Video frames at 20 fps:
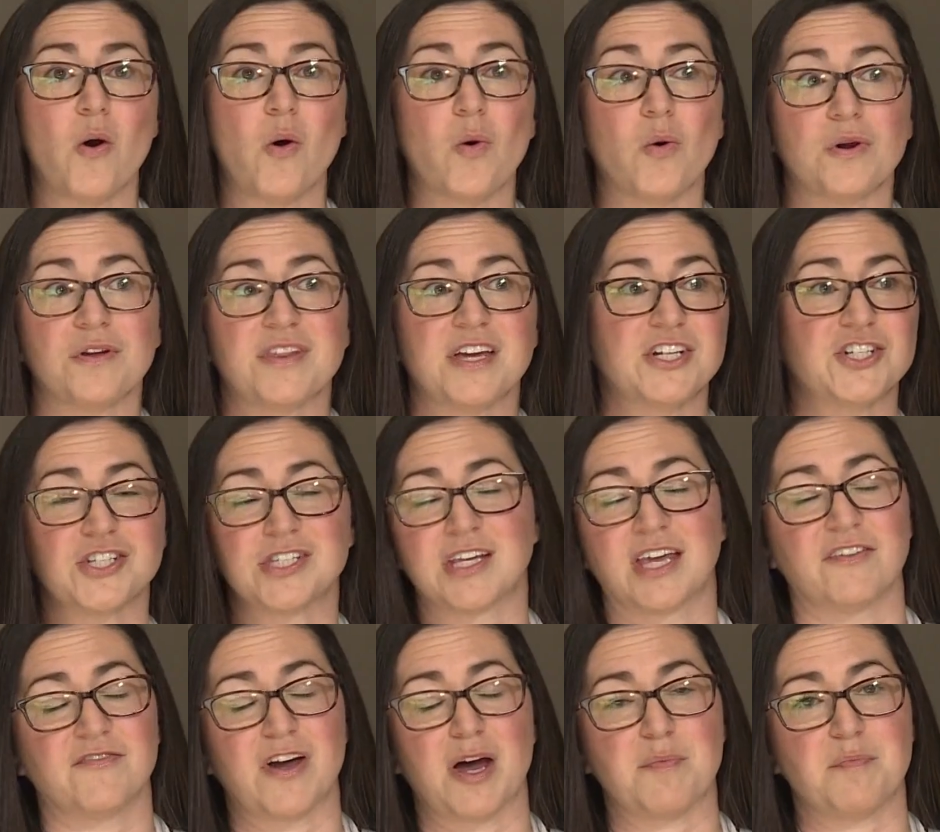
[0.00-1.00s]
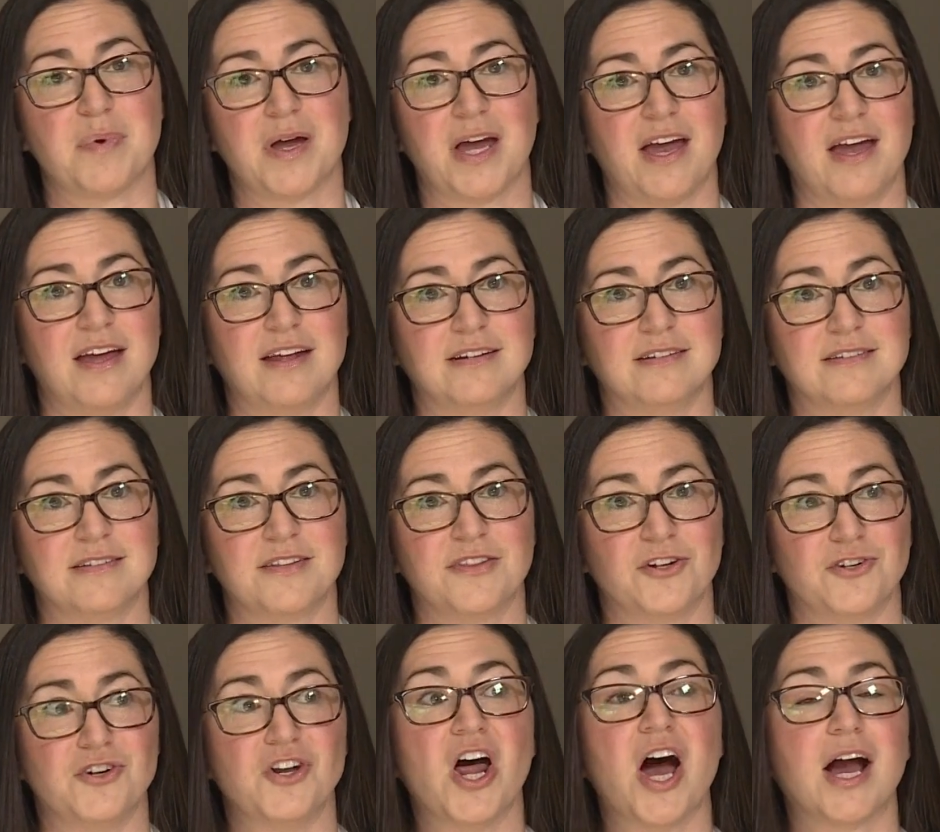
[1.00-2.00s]
or they just give up and
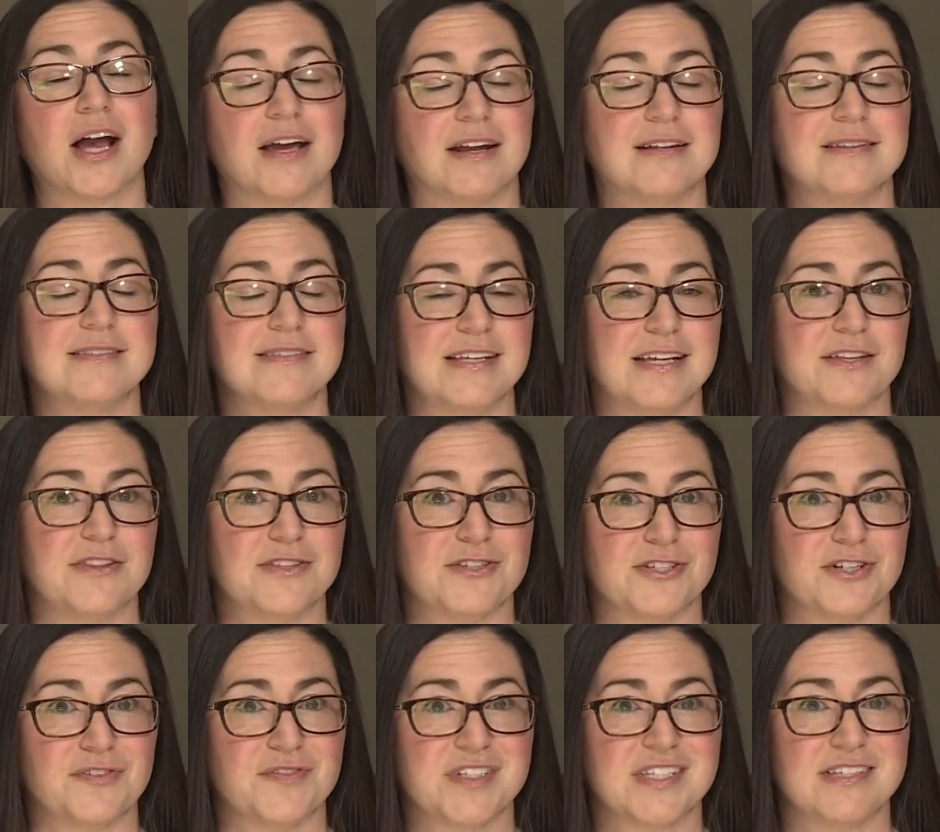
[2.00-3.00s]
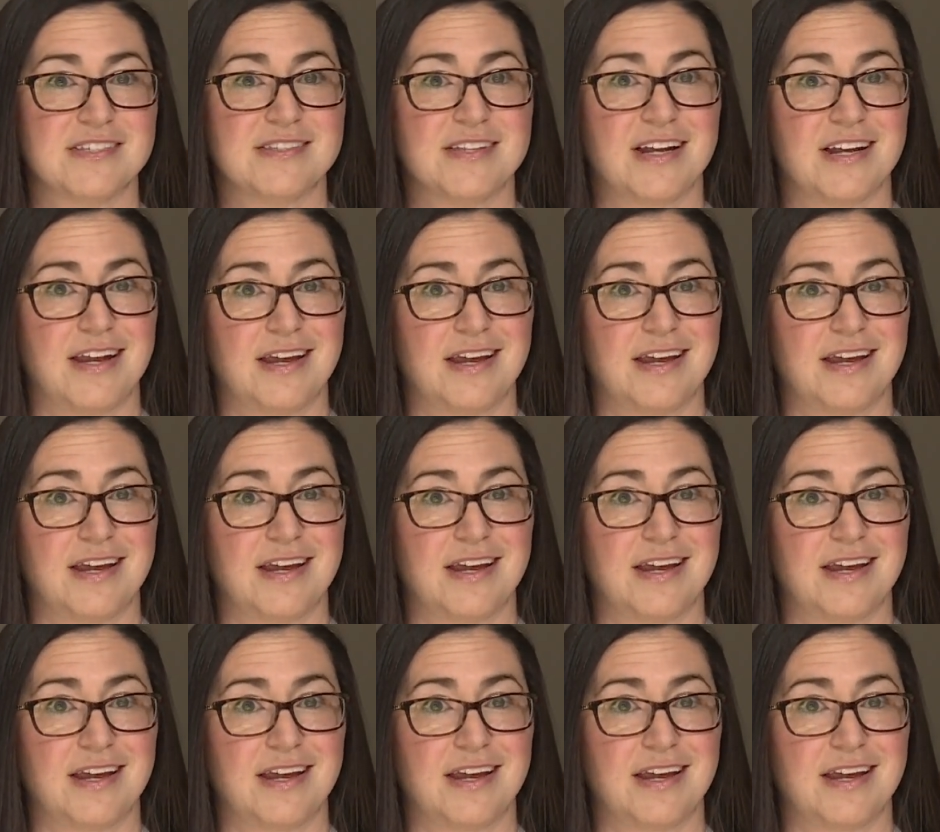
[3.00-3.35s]
they're not going to seek the services they